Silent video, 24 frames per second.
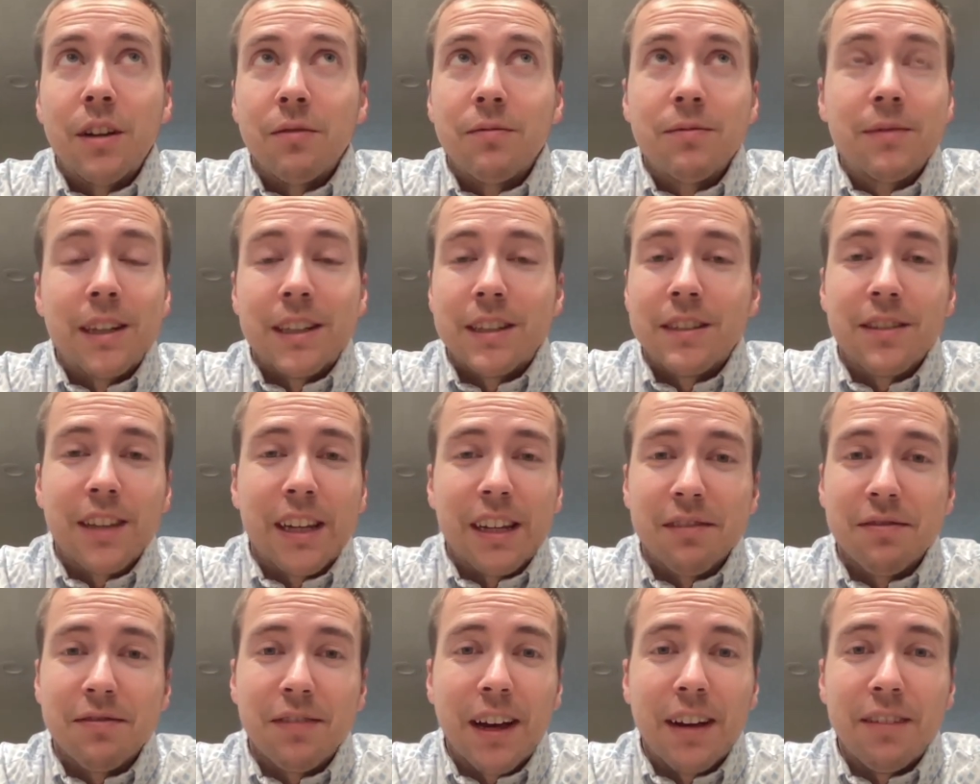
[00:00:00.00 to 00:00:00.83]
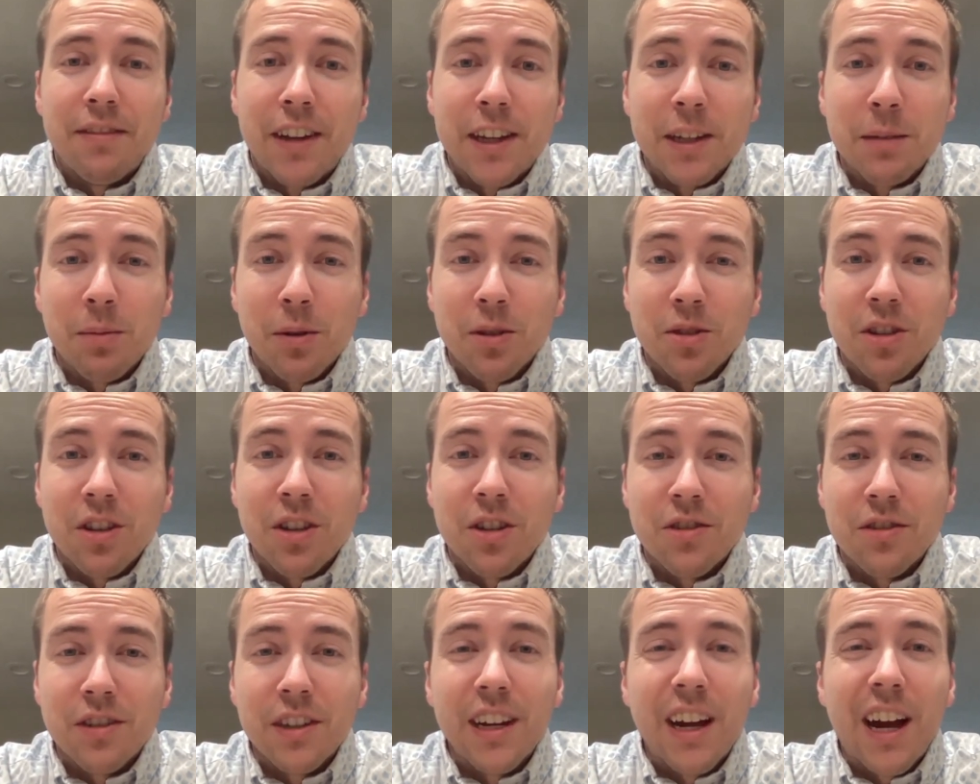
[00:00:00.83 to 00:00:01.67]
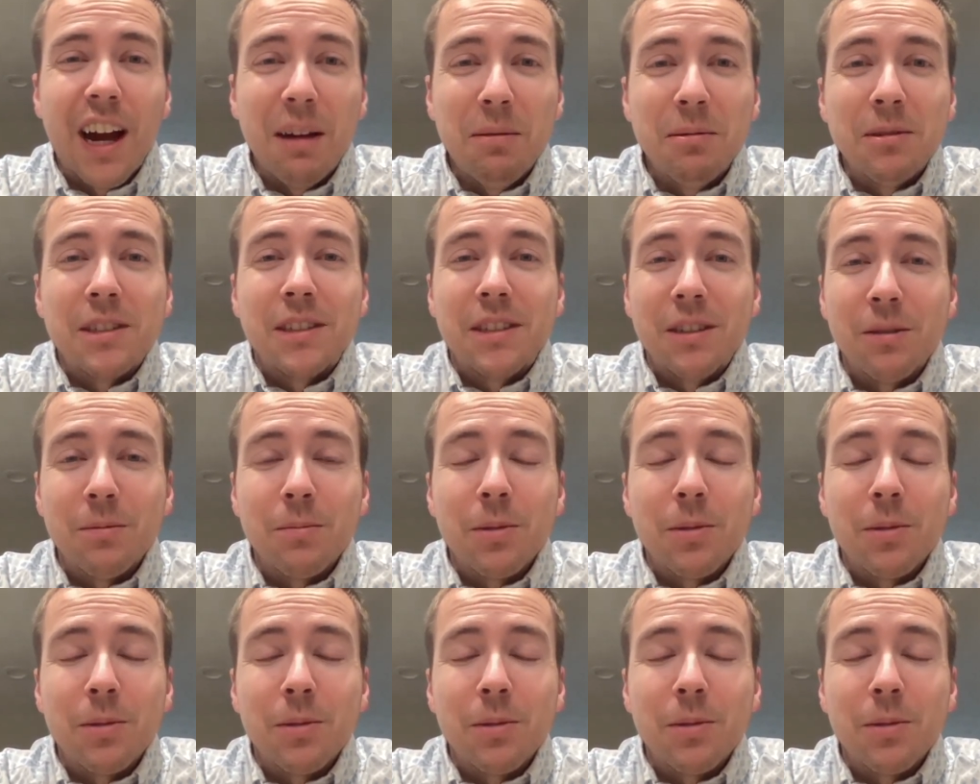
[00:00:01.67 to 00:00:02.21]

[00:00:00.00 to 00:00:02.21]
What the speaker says: that's like 5 days post injury. I was still in